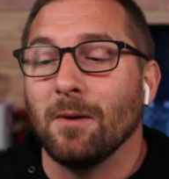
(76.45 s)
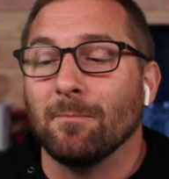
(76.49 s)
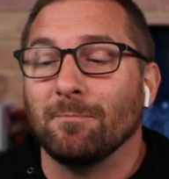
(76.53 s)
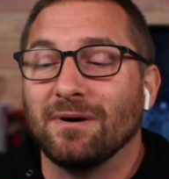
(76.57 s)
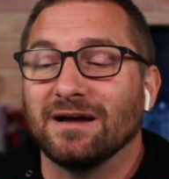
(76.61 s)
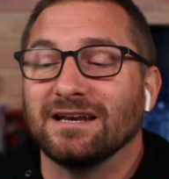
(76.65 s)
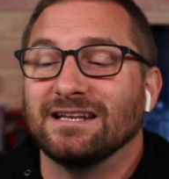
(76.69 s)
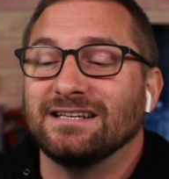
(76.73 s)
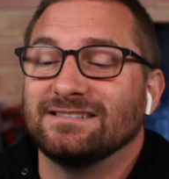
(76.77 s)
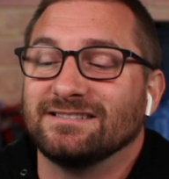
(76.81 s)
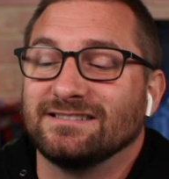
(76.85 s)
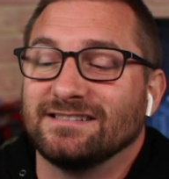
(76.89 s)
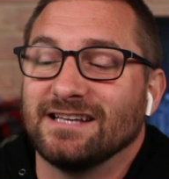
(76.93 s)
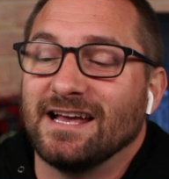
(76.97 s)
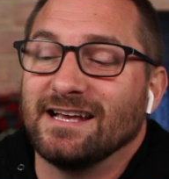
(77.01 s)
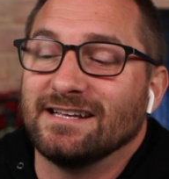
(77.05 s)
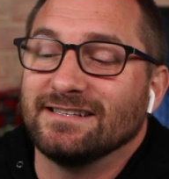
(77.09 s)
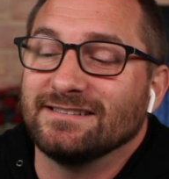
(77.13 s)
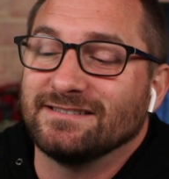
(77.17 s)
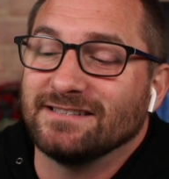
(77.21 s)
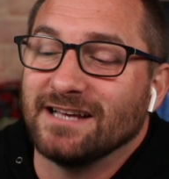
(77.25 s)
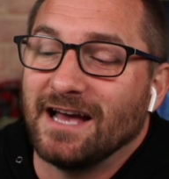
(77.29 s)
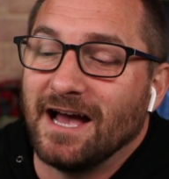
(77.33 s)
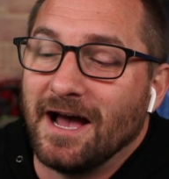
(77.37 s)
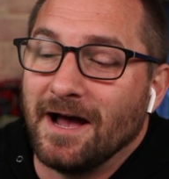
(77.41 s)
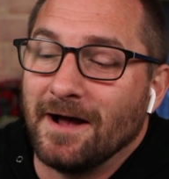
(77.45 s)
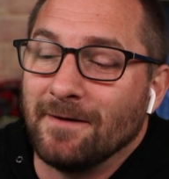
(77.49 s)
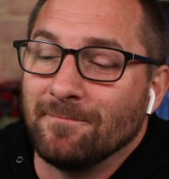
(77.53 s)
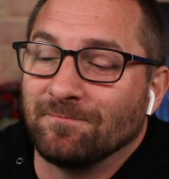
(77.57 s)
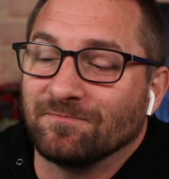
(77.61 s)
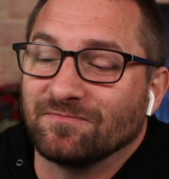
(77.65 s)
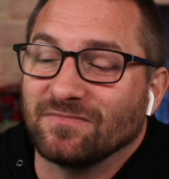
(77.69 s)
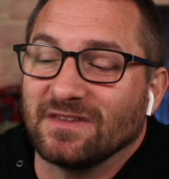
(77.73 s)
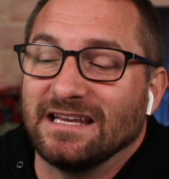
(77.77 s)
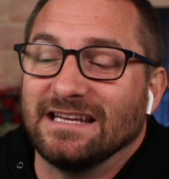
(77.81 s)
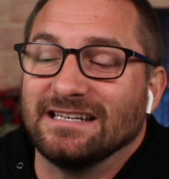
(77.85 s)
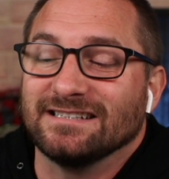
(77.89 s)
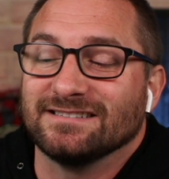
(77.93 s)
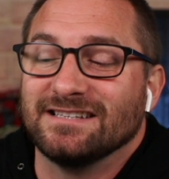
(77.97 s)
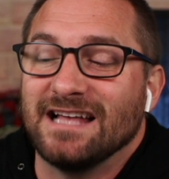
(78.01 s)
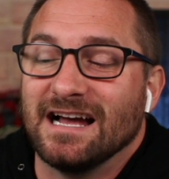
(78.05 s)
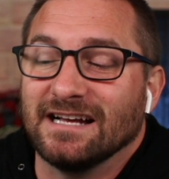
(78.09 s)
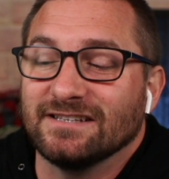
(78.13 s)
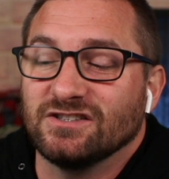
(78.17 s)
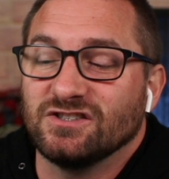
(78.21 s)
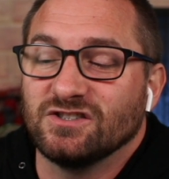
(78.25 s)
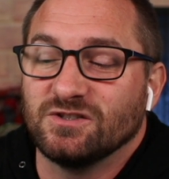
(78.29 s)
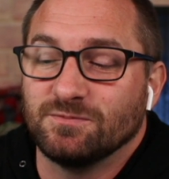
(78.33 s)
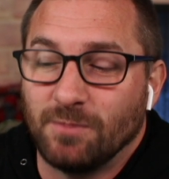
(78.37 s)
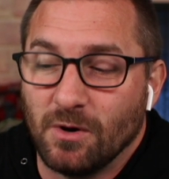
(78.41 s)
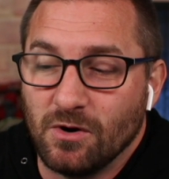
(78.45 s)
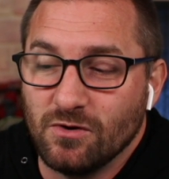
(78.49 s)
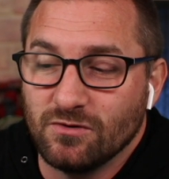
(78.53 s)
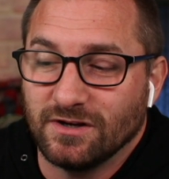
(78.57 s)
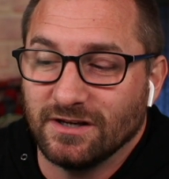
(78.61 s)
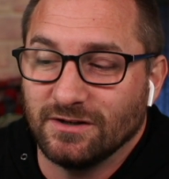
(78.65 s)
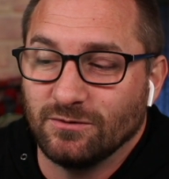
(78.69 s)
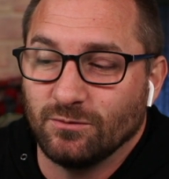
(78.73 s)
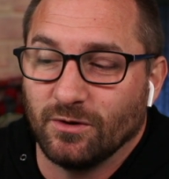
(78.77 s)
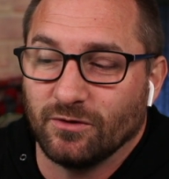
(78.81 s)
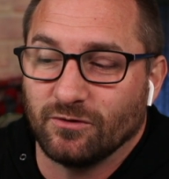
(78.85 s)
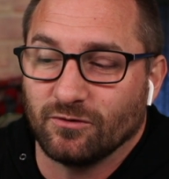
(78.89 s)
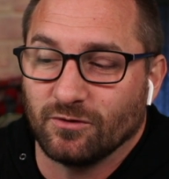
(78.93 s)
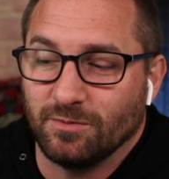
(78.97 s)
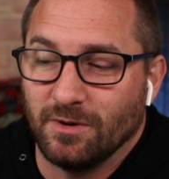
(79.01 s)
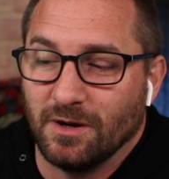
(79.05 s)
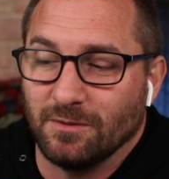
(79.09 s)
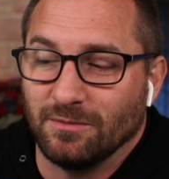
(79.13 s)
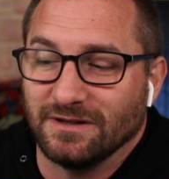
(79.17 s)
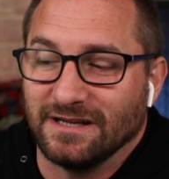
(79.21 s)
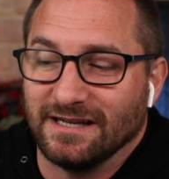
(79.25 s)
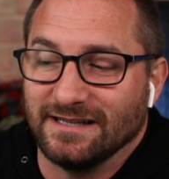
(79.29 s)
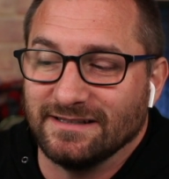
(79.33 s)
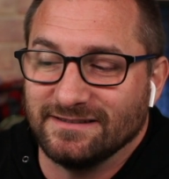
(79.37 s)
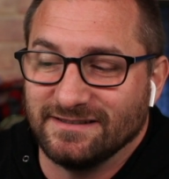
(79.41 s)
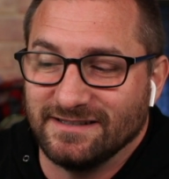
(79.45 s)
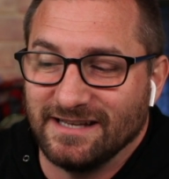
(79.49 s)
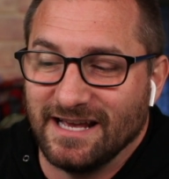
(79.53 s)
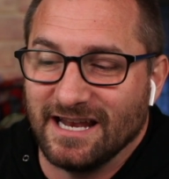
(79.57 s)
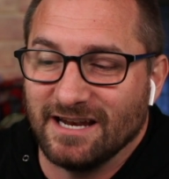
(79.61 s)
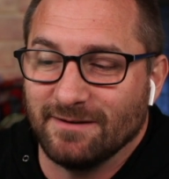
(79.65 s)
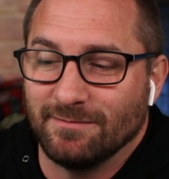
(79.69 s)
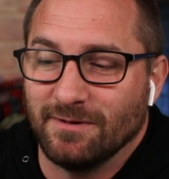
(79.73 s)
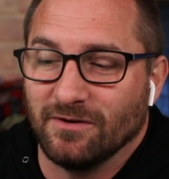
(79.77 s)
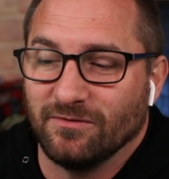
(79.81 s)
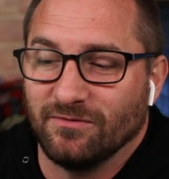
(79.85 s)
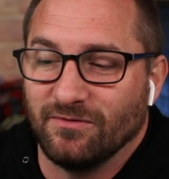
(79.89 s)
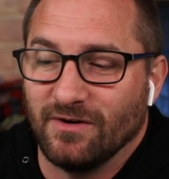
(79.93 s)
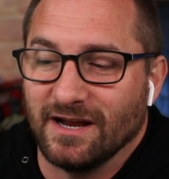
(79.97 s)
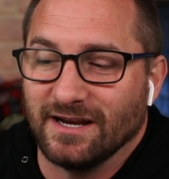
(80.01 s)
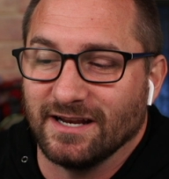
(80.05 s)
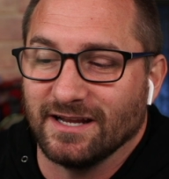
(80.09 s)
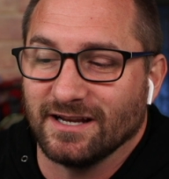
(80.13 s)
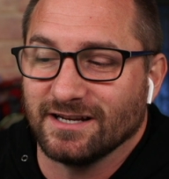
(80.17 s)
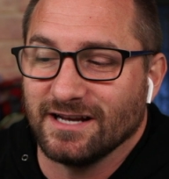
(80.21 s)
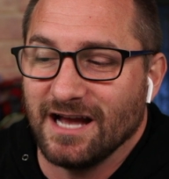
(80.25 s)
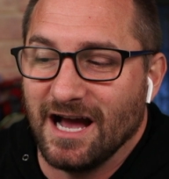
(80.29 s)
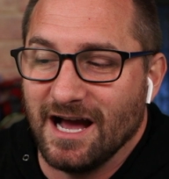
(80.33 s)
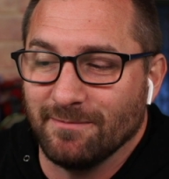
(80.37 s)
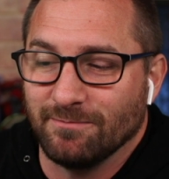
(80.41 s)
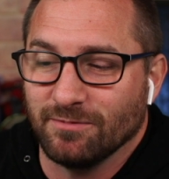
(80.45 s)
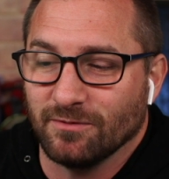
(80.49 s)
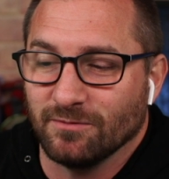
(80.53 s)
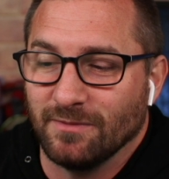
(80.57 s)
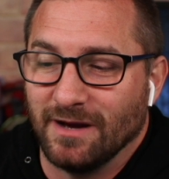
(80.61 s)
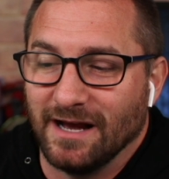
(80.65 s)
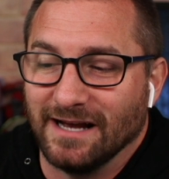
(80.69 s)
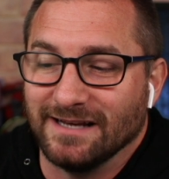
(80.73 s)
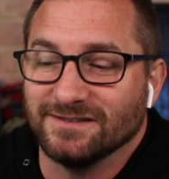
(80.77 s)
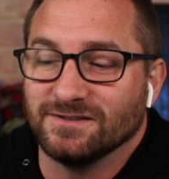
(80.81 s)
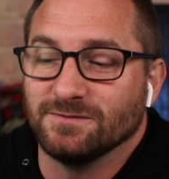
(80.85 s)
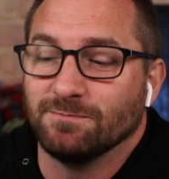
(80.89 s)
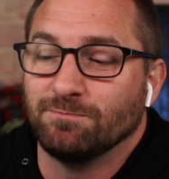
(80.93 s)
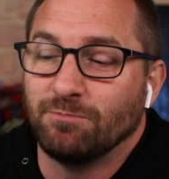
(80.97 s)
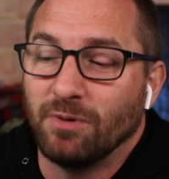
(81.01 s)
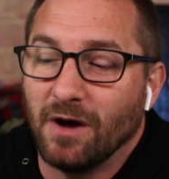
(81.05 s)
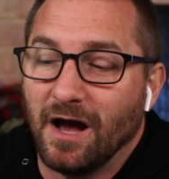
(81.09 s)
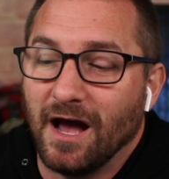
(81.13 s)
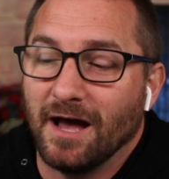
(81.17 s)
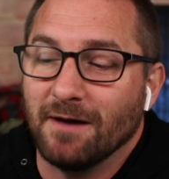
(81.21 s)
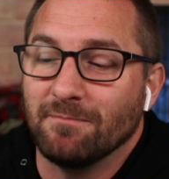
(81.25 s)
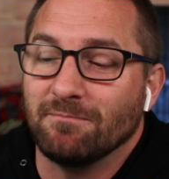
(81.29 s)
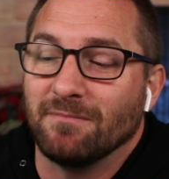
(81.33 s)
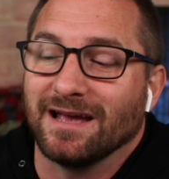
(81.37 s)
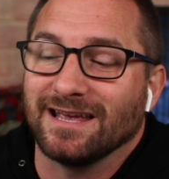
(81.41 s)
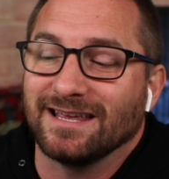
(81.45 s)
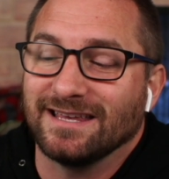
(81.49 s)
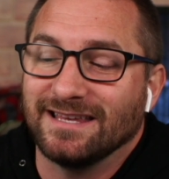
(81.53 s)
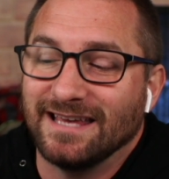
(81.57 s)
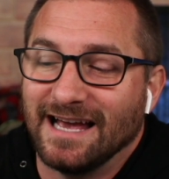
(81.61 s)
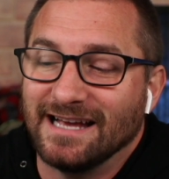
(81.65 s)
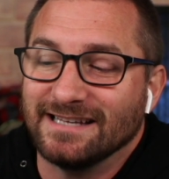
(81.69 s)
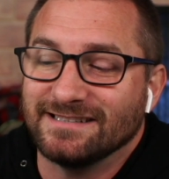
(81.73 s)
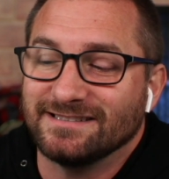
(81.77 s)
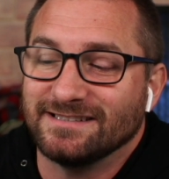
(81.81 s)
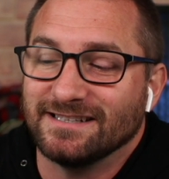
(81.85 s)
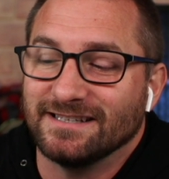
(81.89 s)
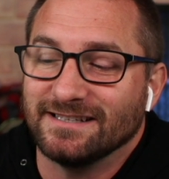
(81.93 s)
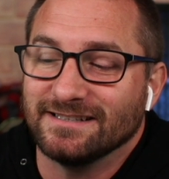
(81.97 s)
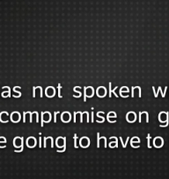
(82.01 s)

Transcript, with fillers: But he says um, he has not spoken with Republicans yet about finding a compromise. But my guess